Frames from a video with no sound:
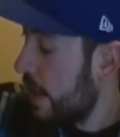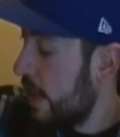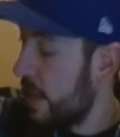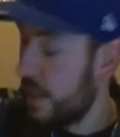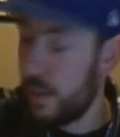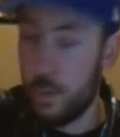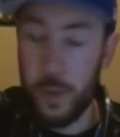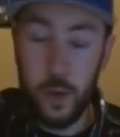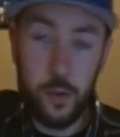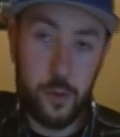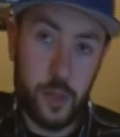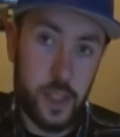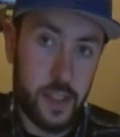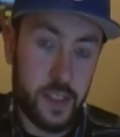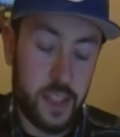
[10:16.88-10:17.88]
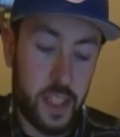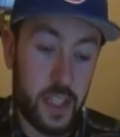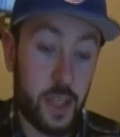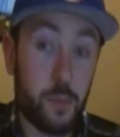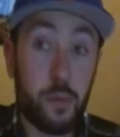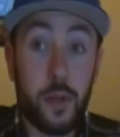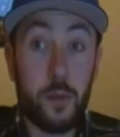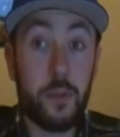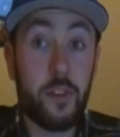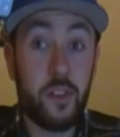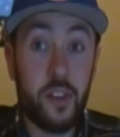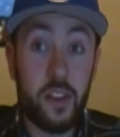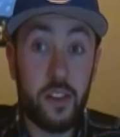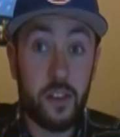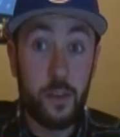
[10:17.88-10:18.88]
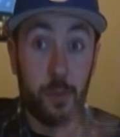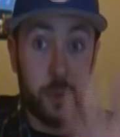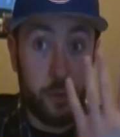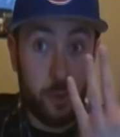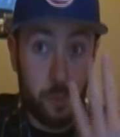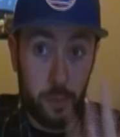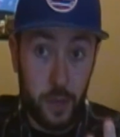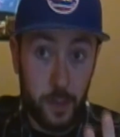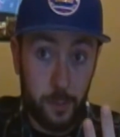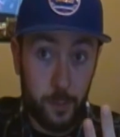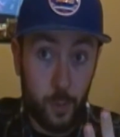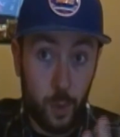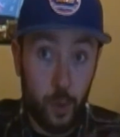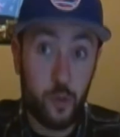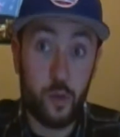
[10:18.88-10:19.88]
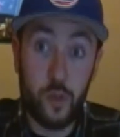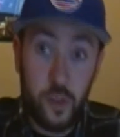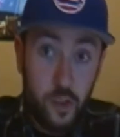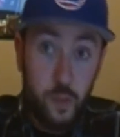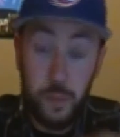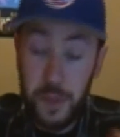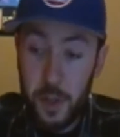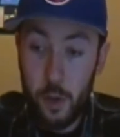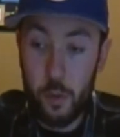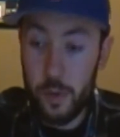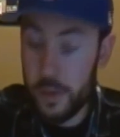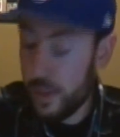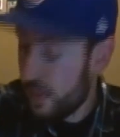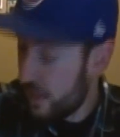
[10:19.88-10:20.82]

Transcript: And at the post-credit scene, it pretty much teases Metroid Prime 4. So this has been going